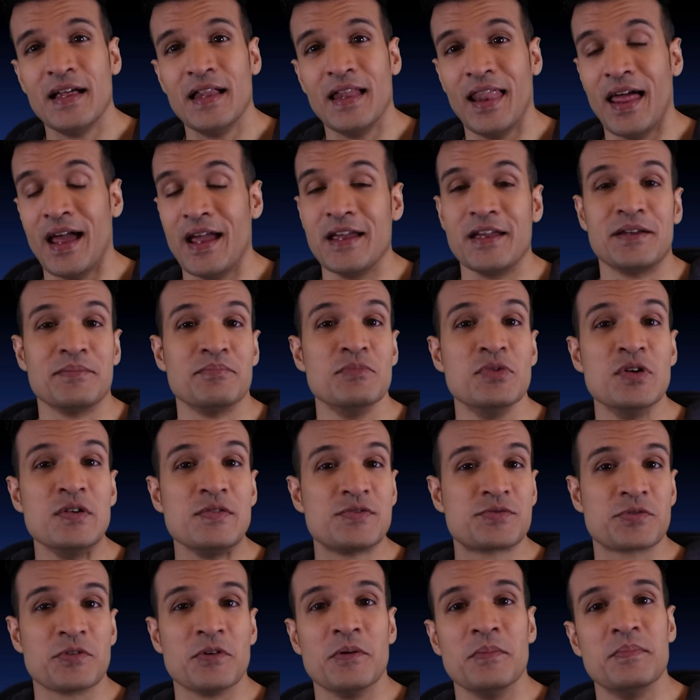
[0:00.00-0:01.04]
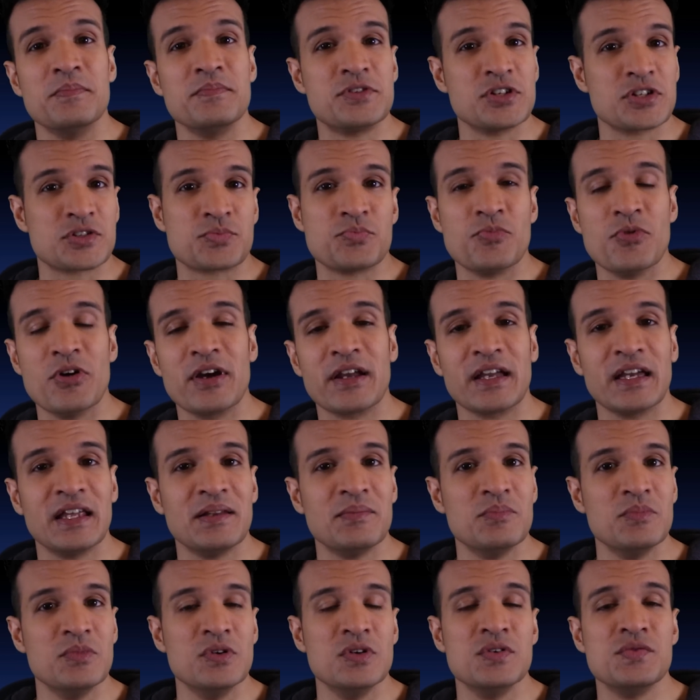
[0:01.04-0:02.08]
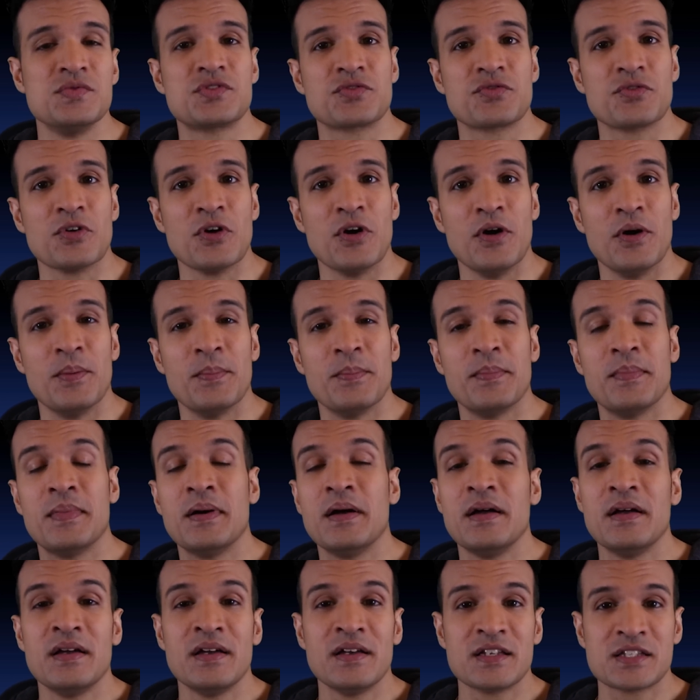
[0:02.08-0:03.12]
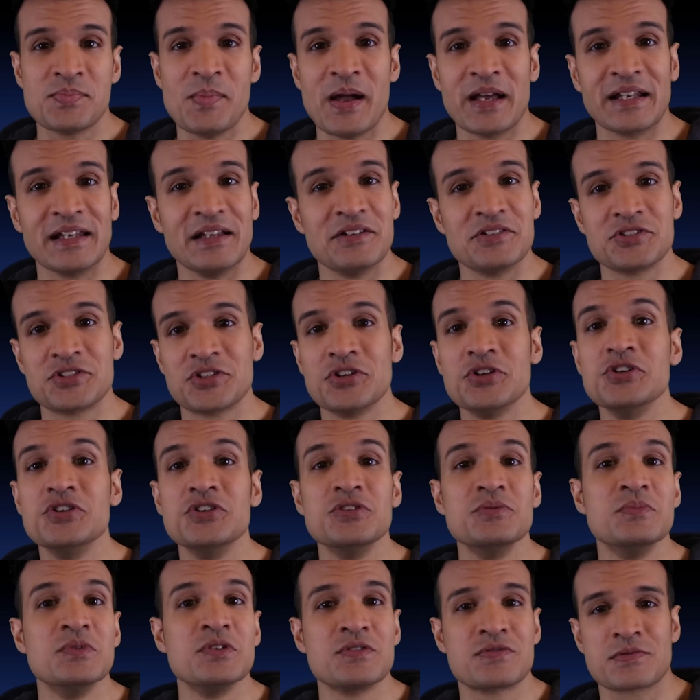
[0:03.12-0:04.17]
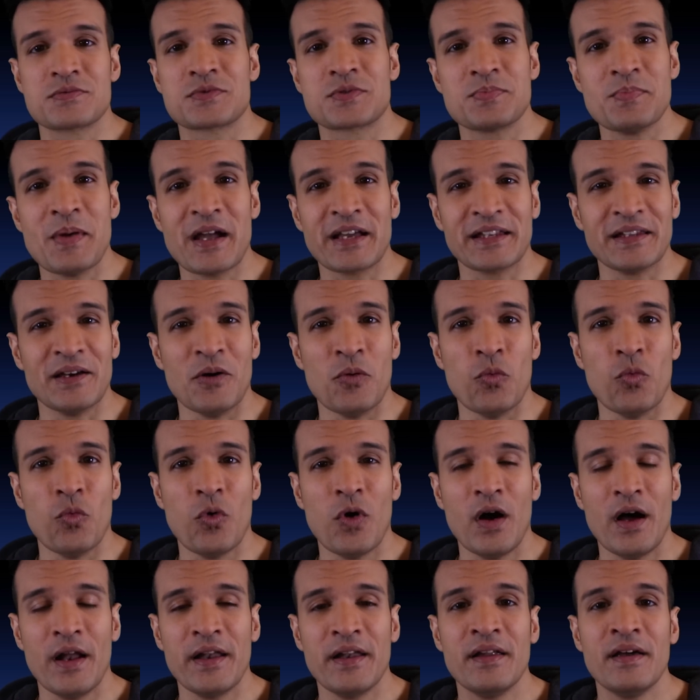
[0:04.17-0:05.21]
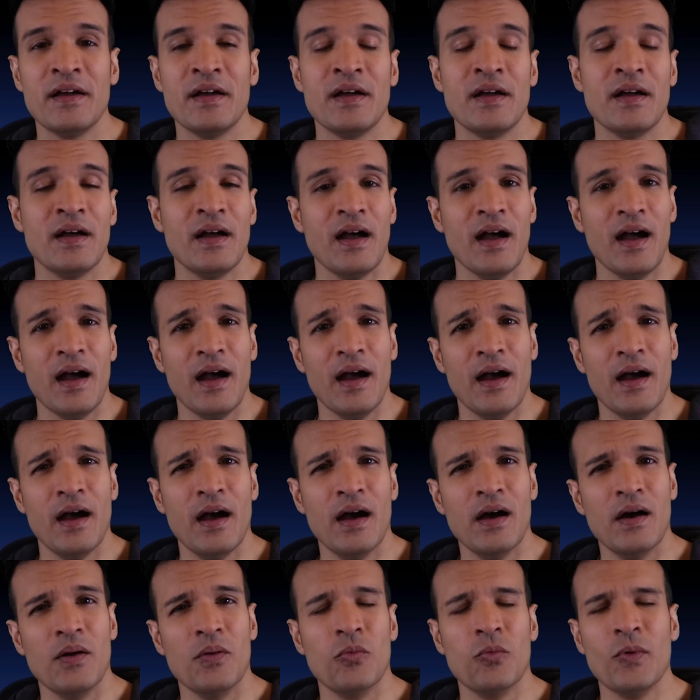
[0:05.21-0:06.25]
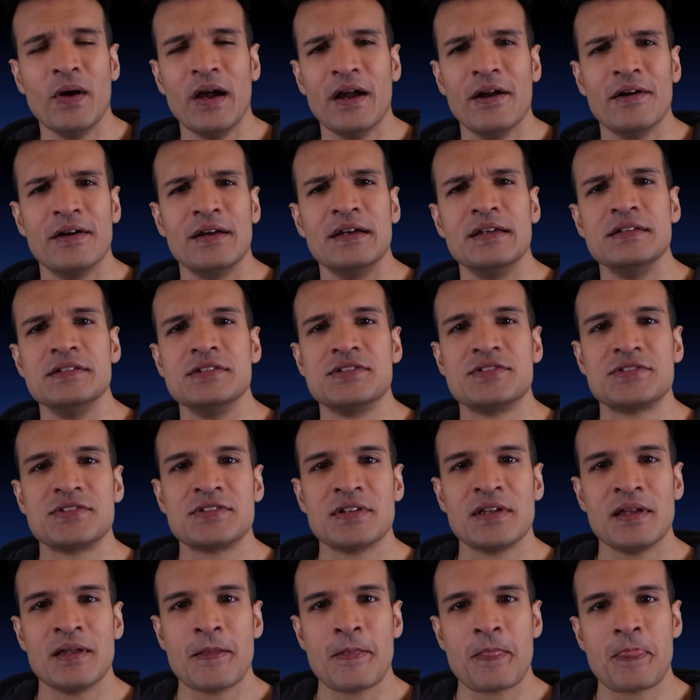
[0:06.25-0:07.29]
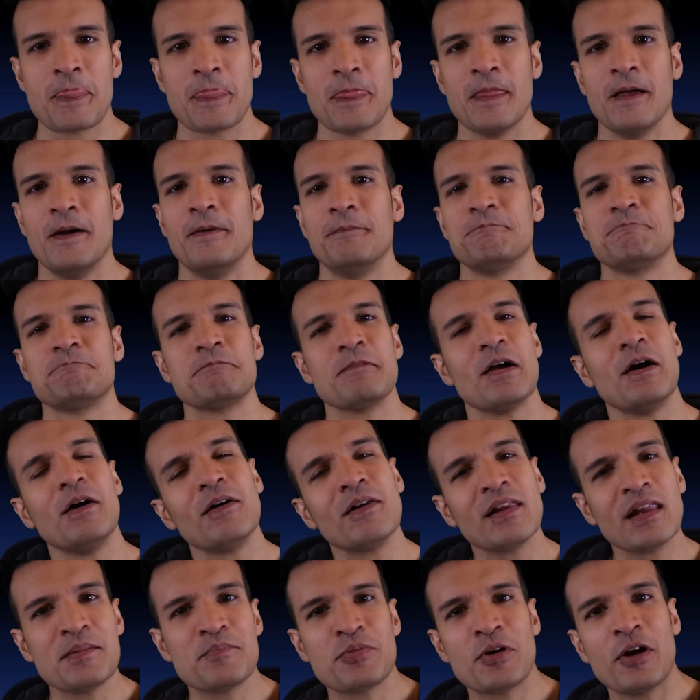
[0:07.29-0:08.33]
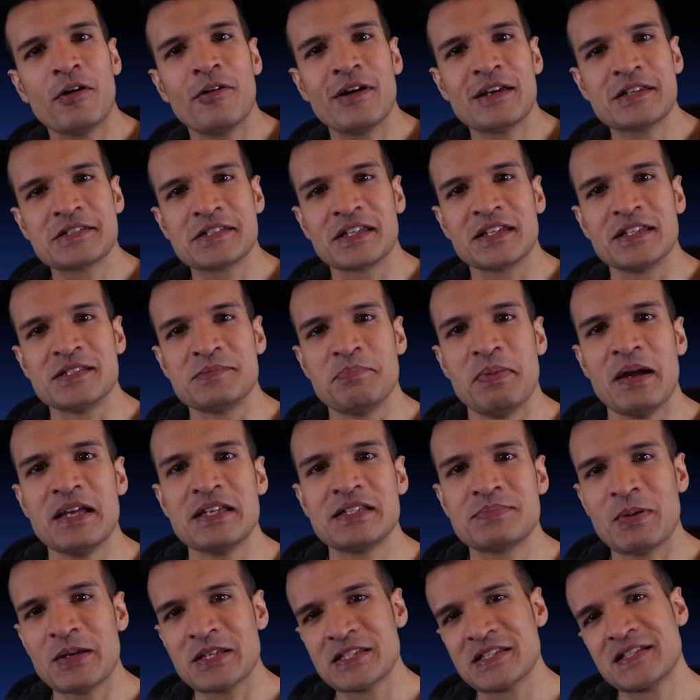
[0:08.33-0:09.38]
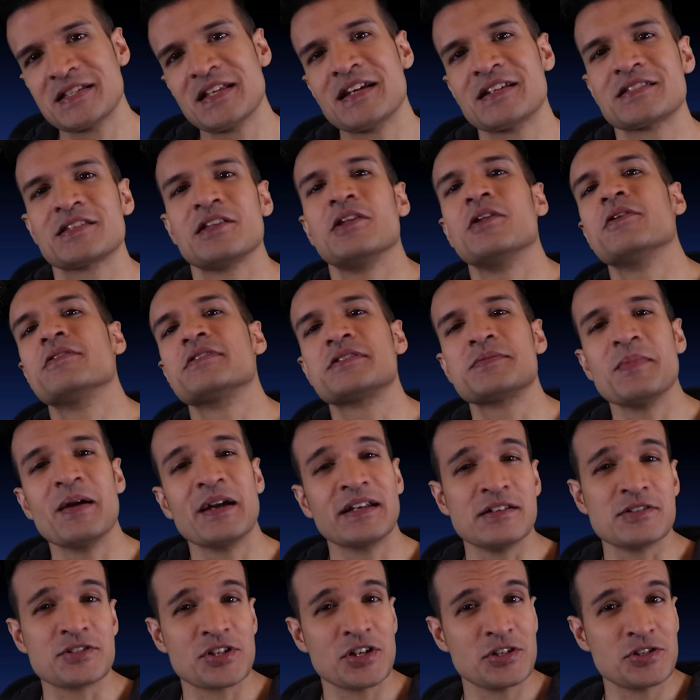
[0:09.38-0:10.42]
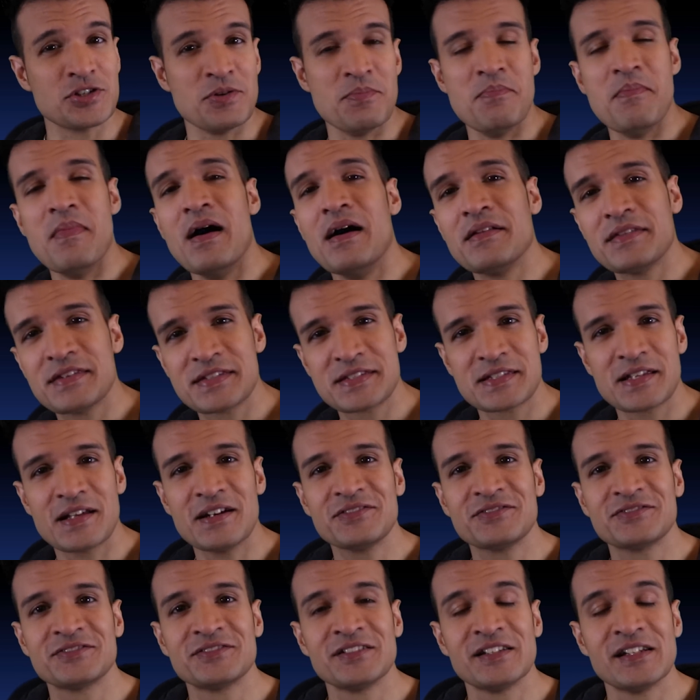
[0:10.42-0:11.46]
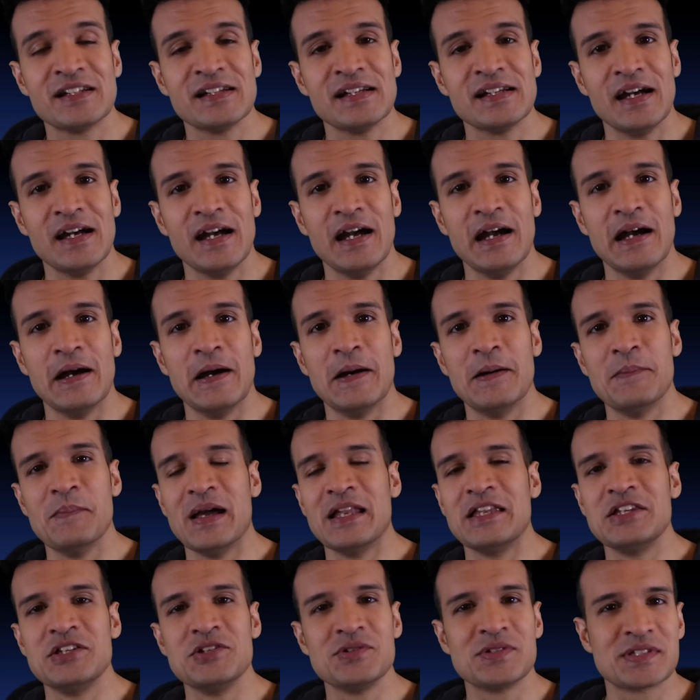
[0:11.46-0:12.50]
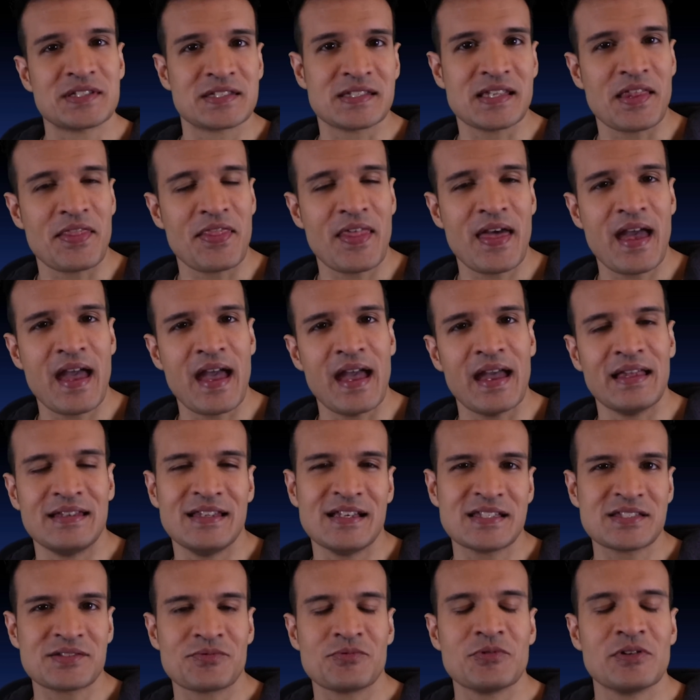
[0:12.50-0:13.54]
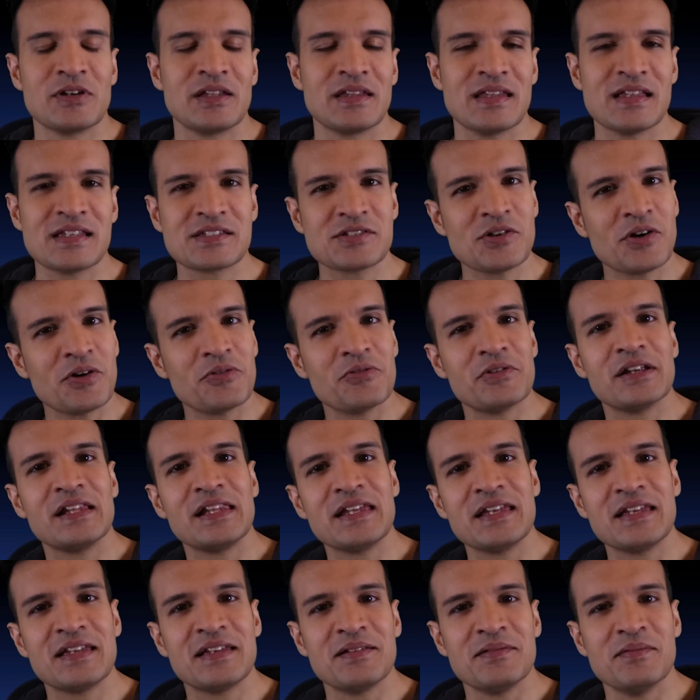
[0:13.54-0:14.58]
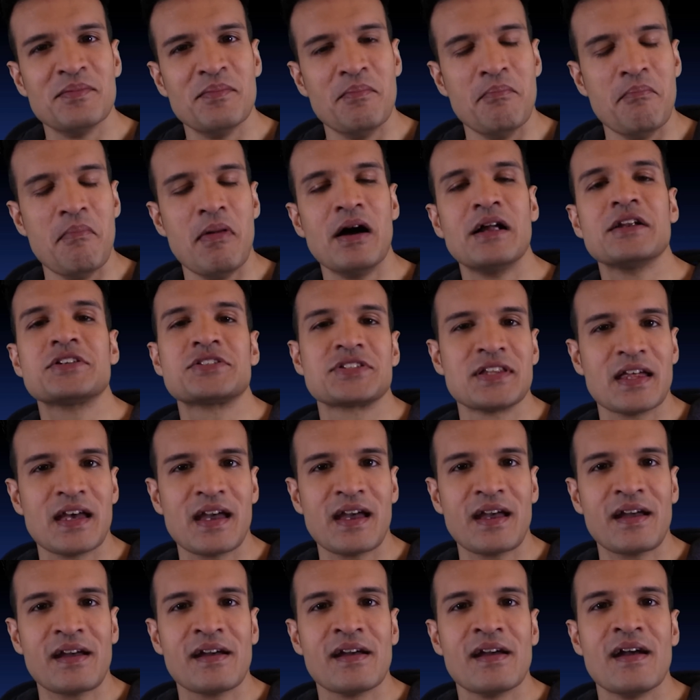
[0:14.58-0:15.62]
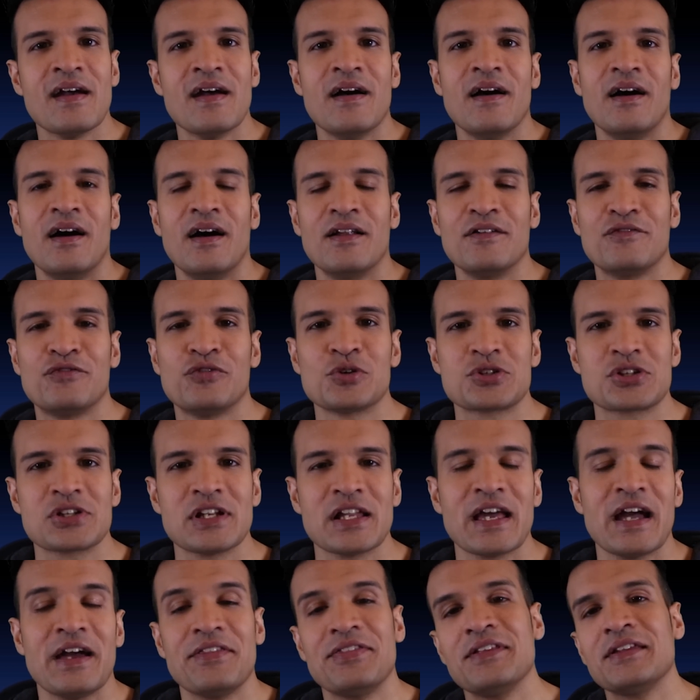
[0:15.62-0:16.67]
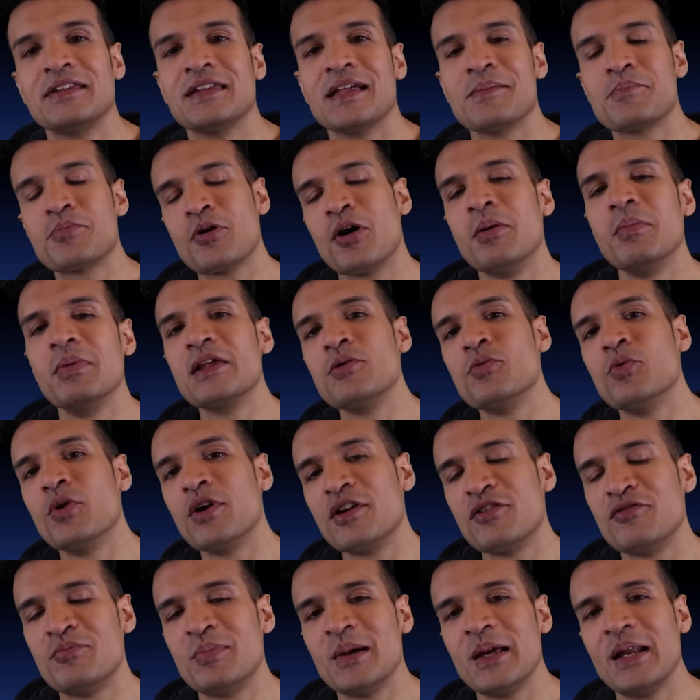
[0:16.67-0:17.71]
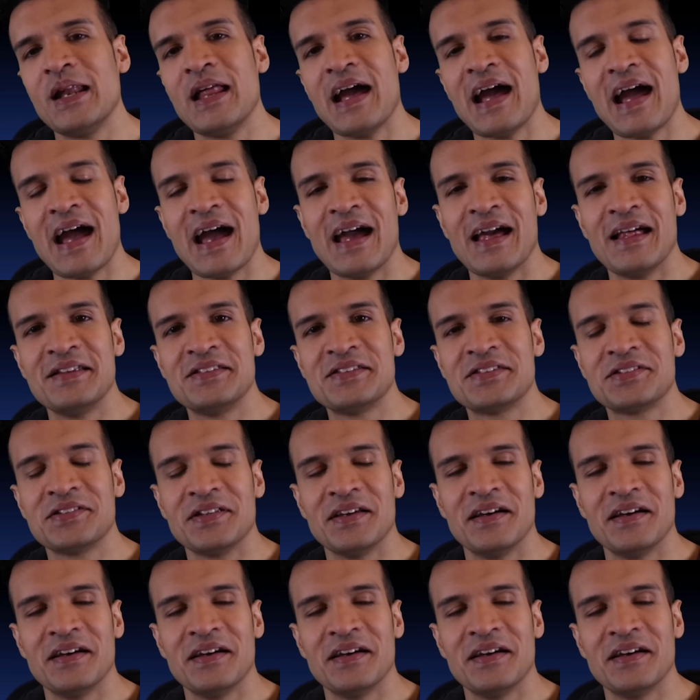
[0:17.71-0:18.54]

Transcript: like moves from Just Bring It, moves from SmackDown 2, moves from SmackDown 1, whereas Online Pro Wrestling is basically takes a lot of SmackDown Shut Your Mouth stuff and uses it there. It doesn't really, there's not really much there, unfortunately. I think there probably would have been had